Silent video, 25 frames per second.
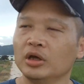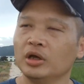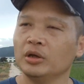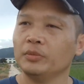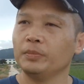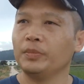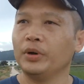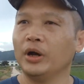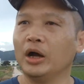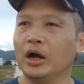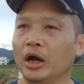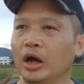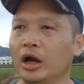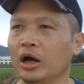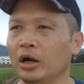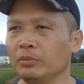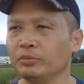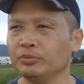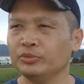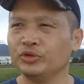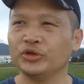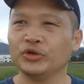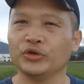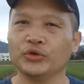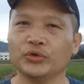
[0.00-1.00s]

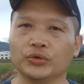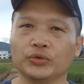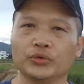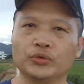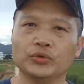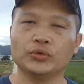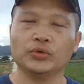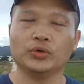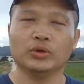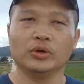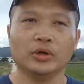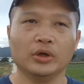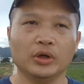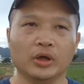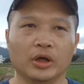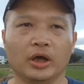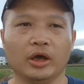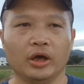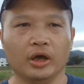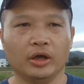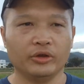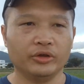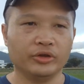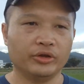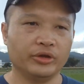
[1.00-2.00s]
Palm 2,
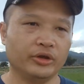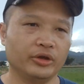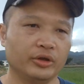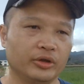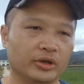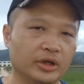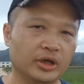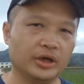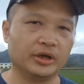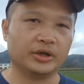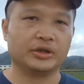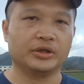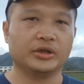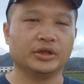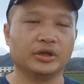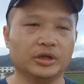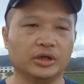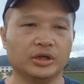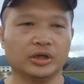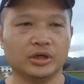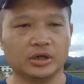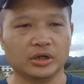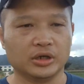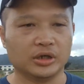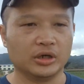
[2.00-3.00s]
and then like
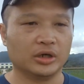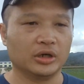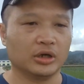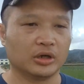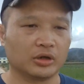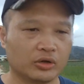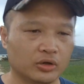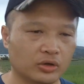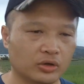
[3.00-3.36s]
the